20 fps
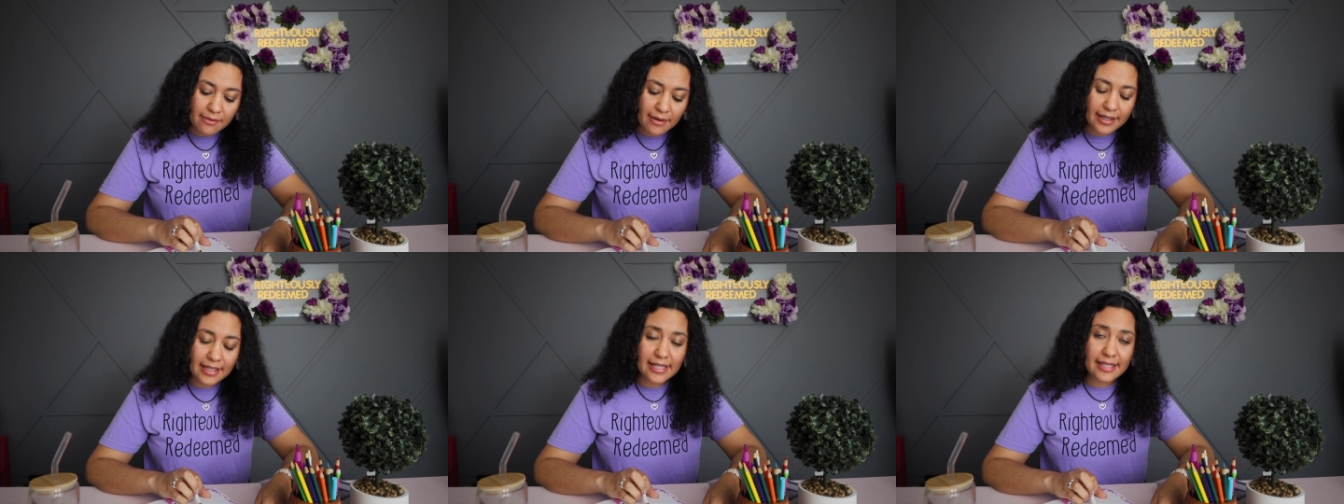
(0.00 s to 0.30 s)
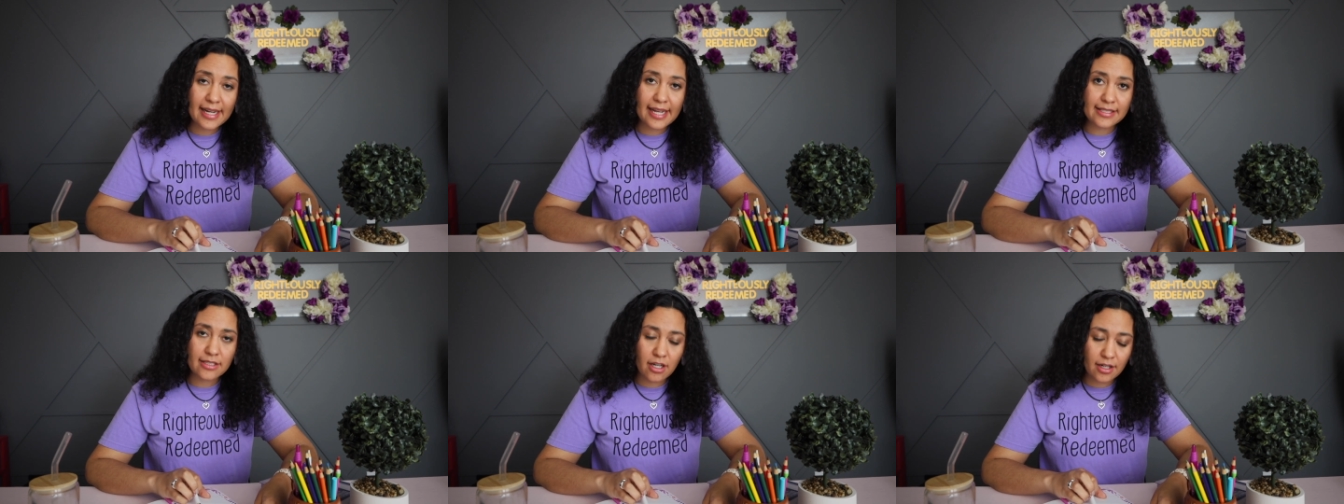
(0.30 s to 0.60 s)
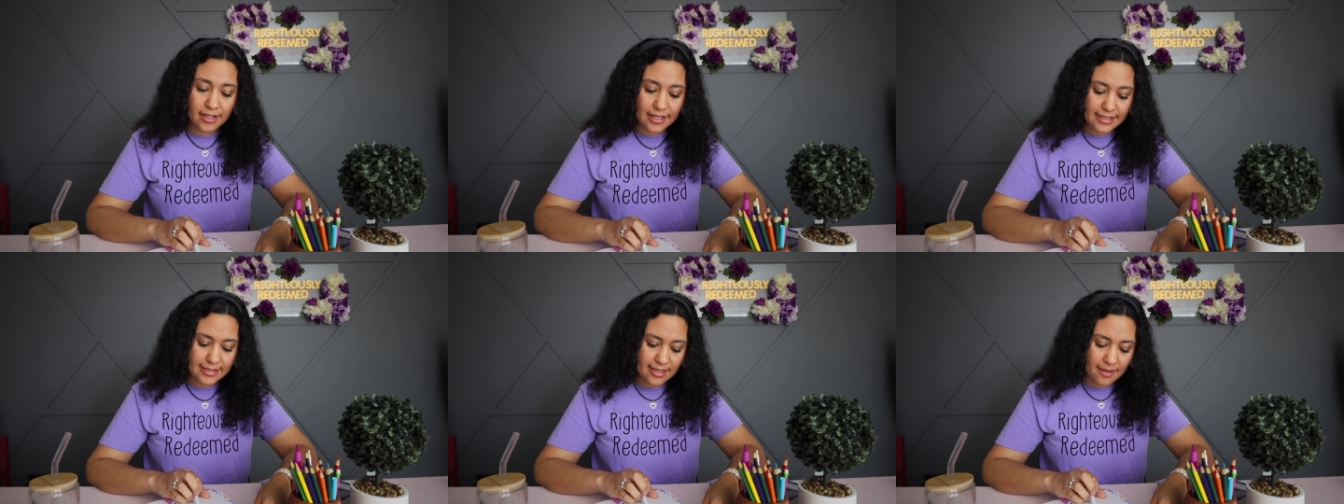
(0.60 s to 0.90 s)
recognize
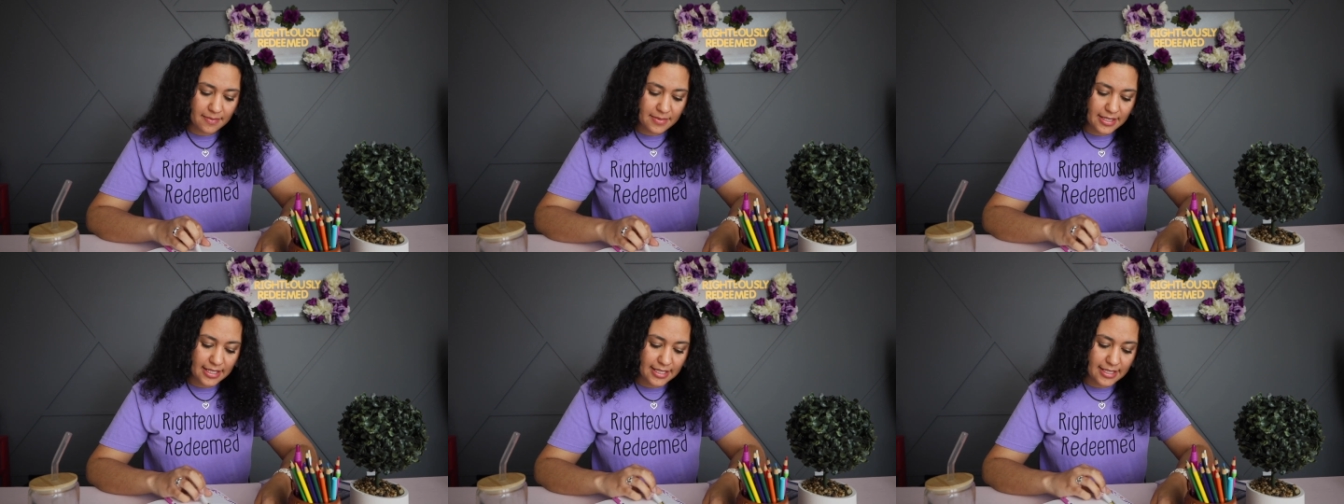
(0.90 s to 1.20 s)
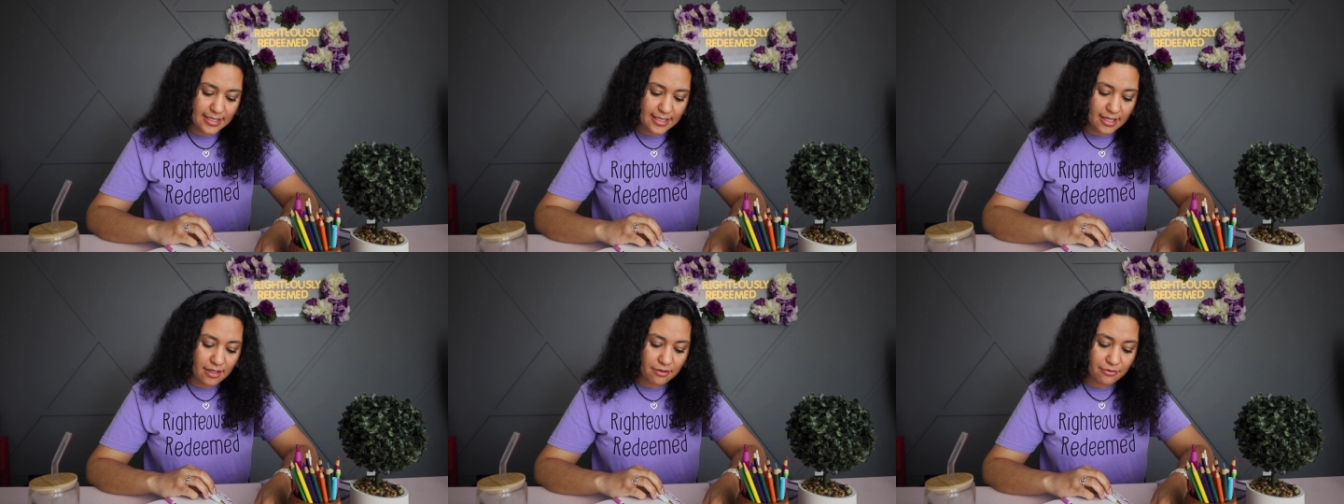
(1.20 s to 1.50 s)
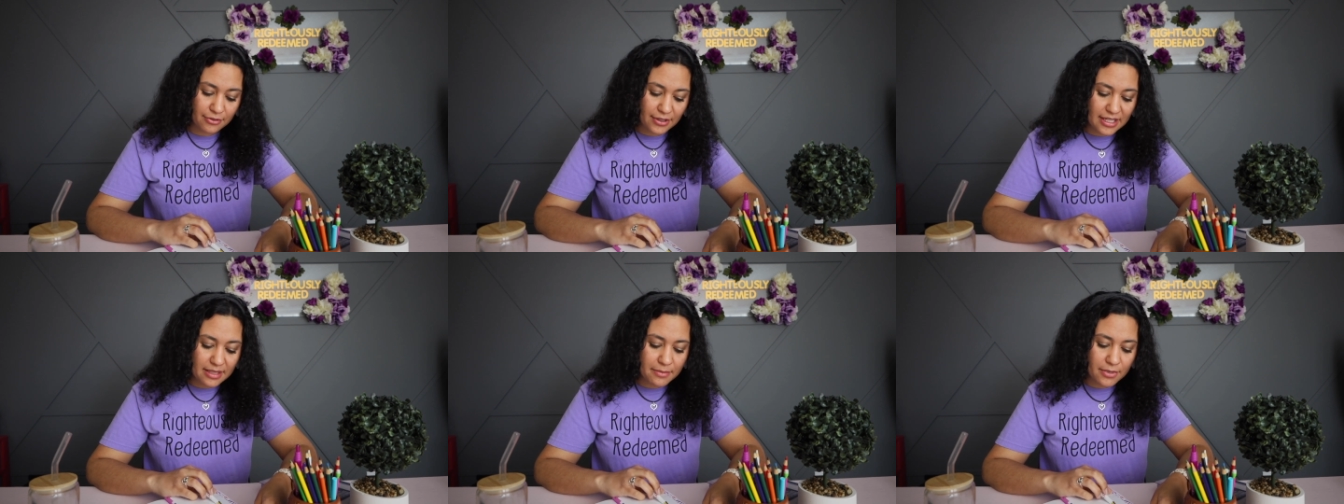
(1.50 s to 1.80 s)
our acceptance and
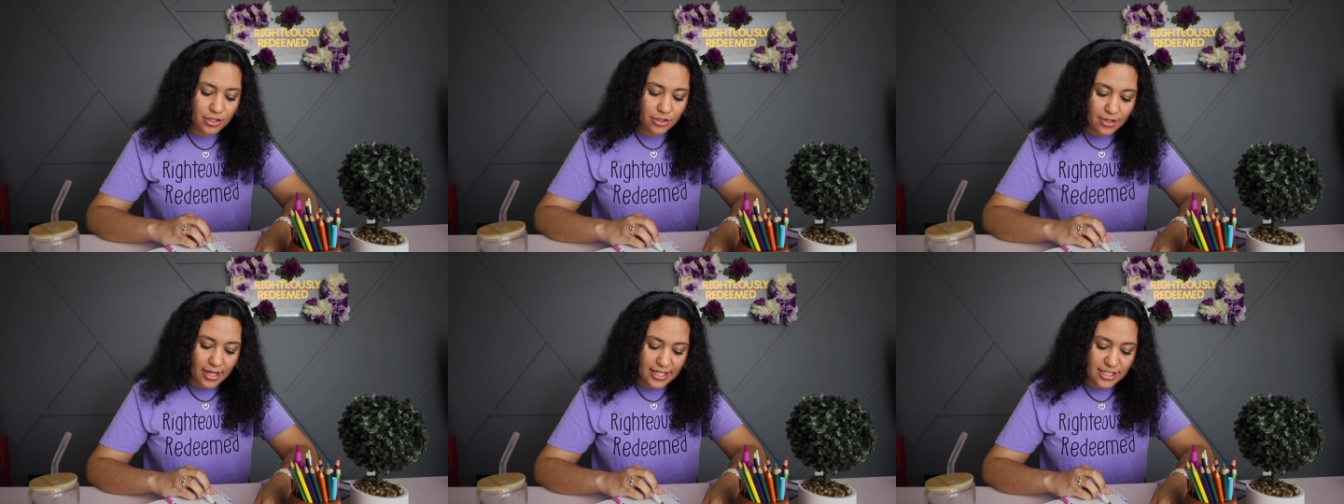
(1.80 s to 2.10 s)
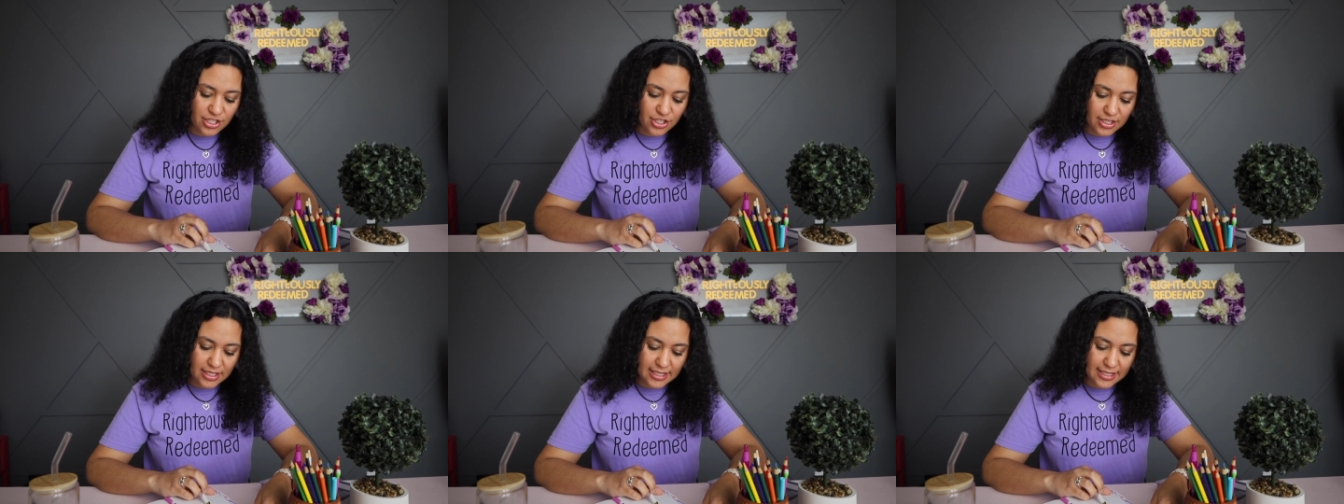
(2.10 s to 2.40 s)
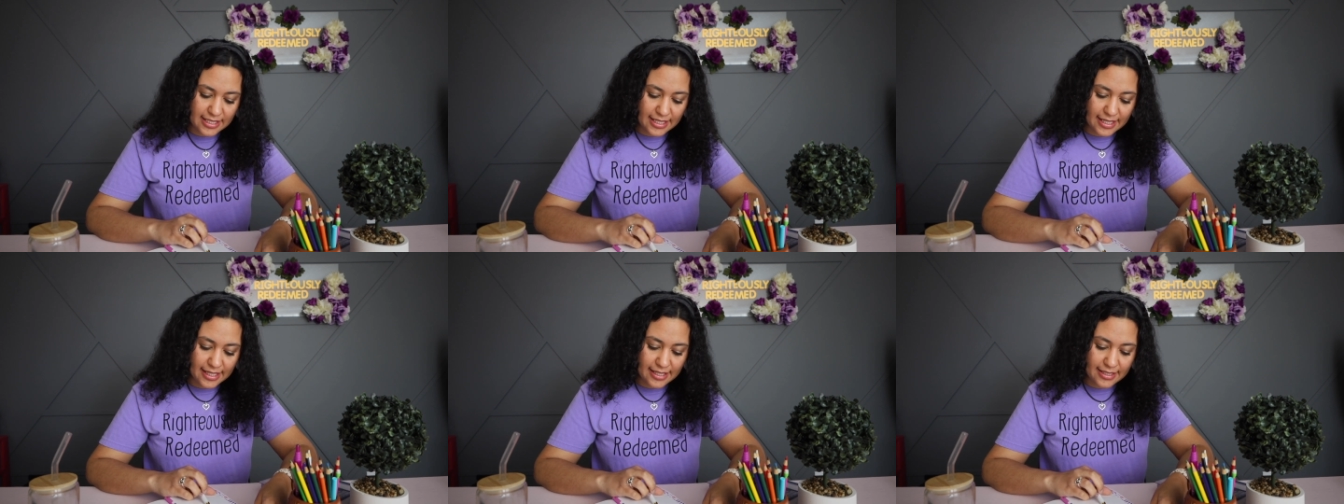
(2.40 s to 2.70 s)
freedom in Christ
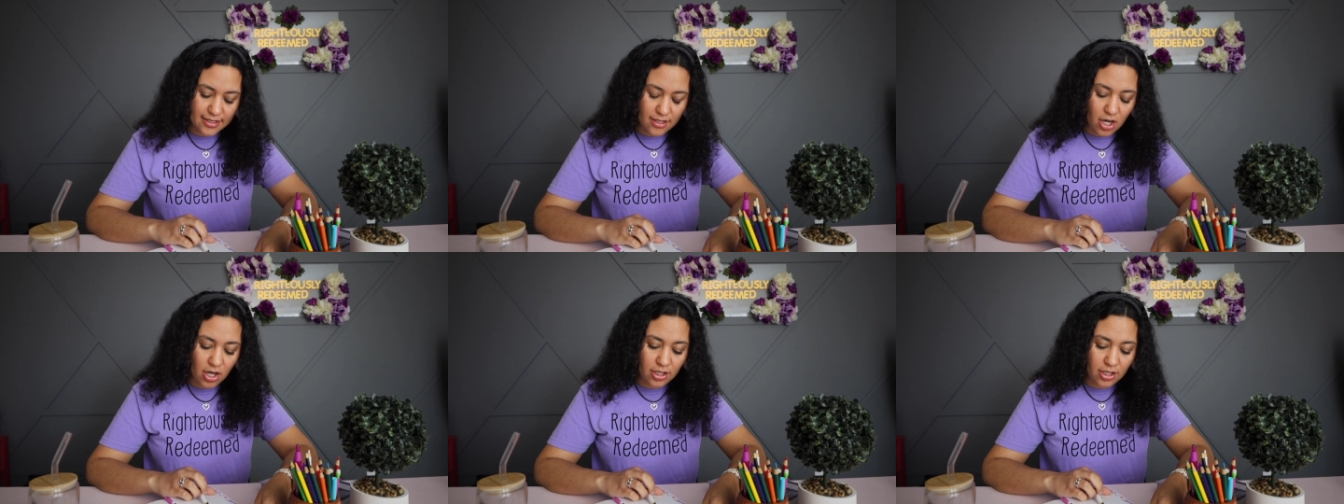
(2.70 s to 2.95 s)
Jesus,